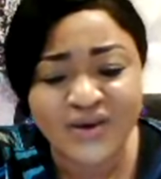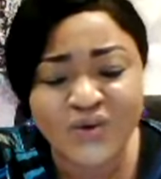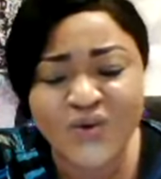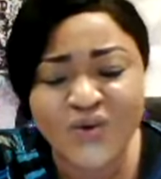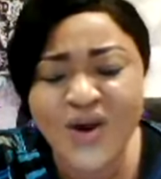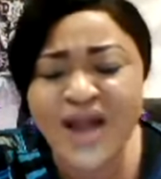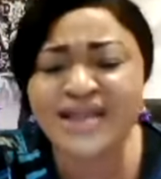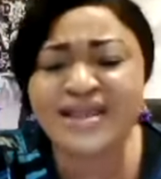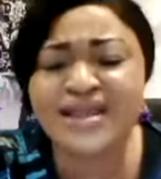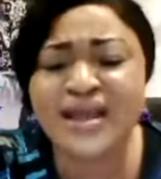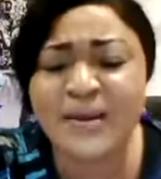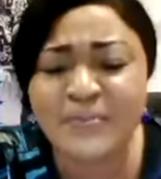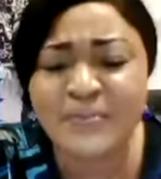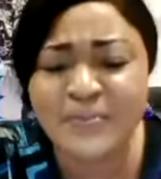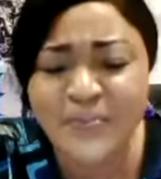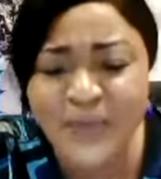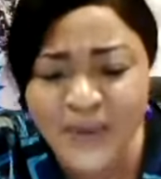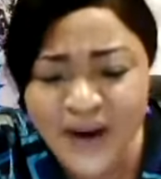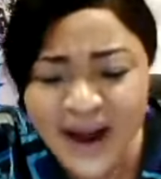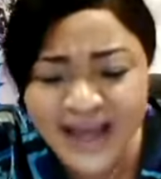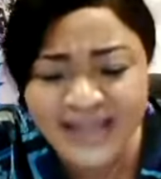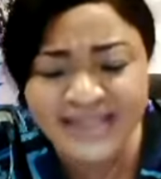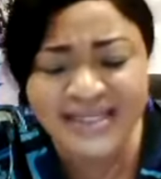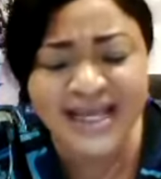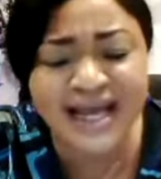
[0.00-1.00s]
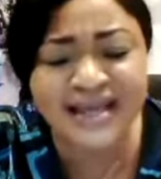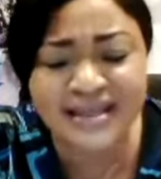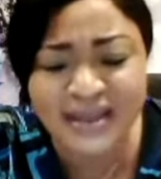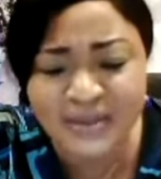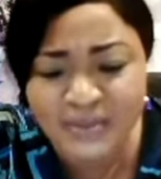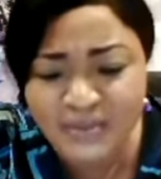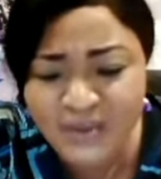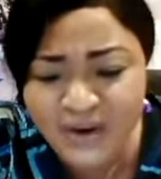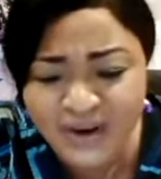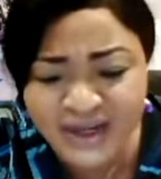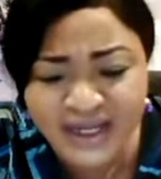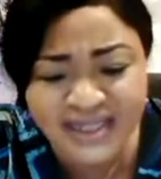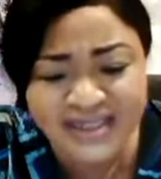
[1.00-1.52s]
When the bright
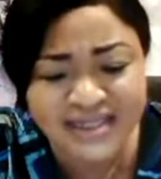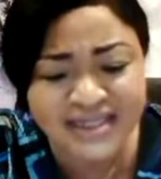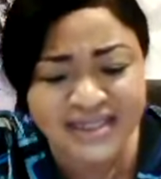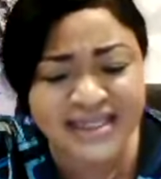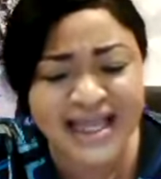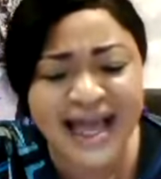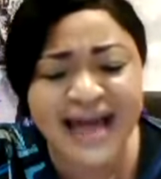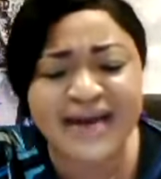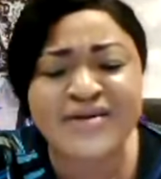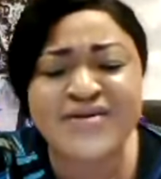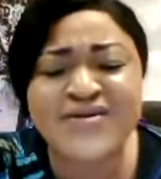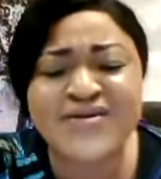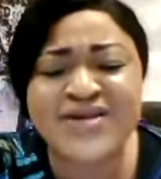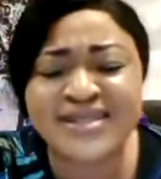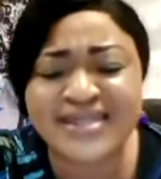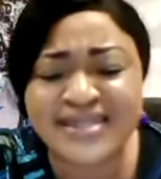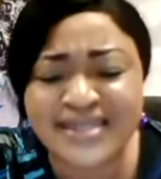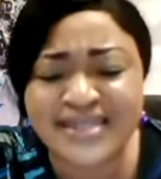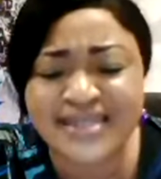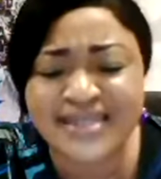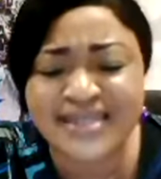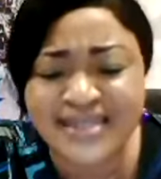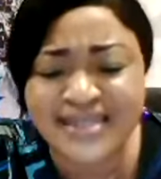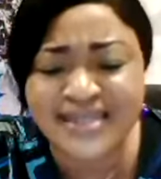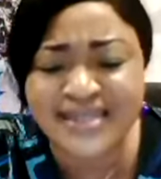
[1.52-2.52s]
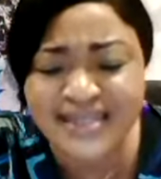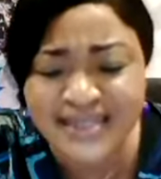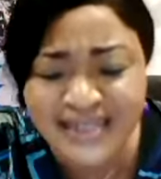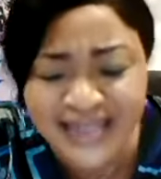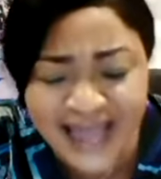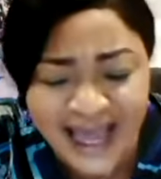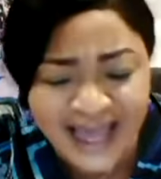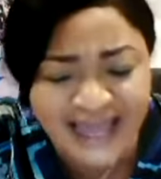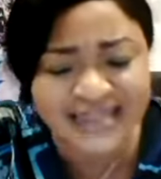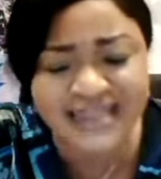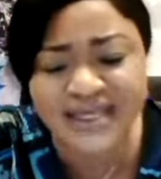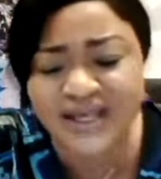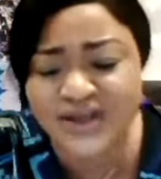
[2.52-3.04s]
and the morning star
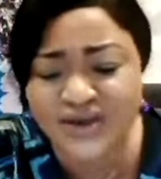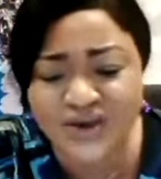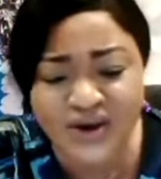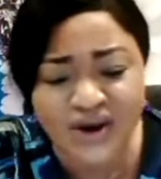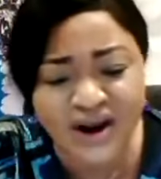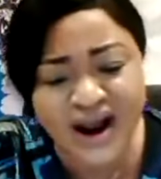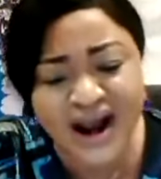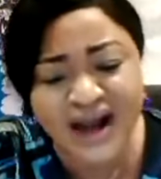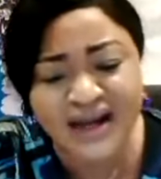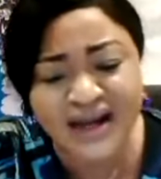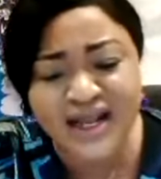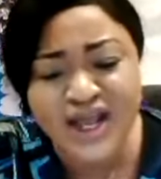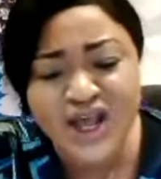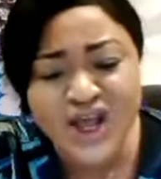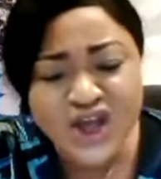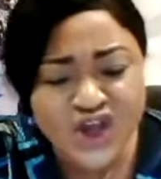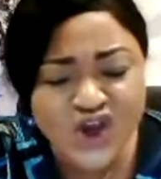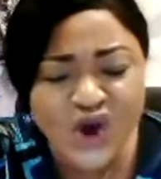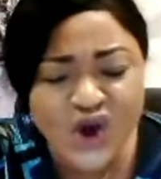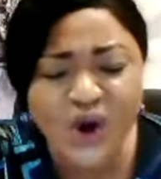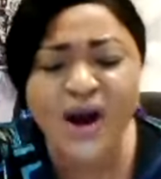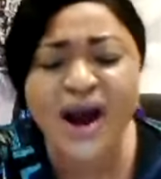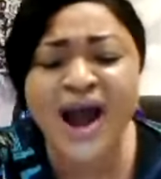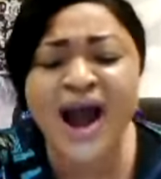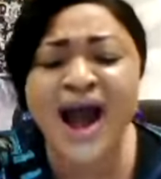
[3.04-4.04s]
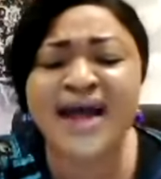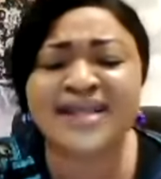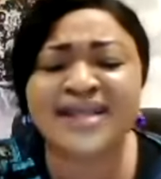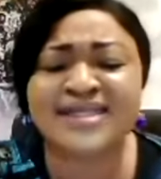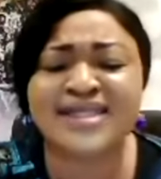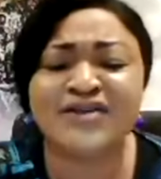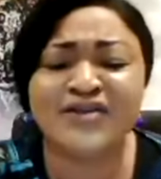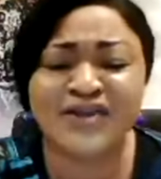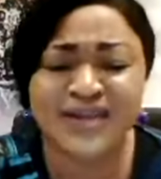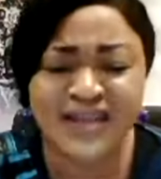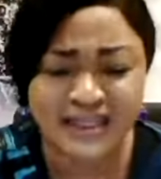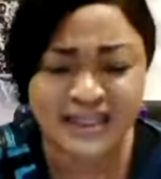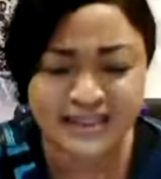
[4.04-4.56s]
resides in your heart,
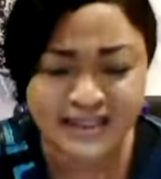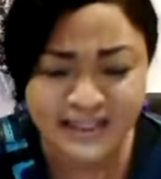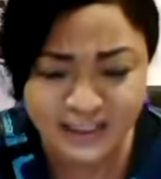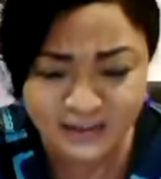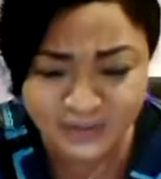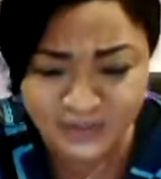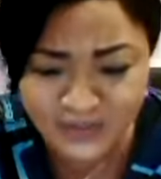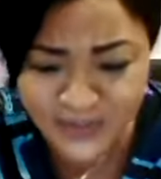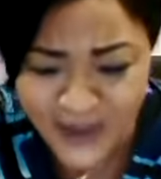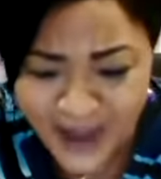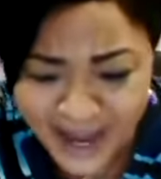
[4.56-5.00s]
even in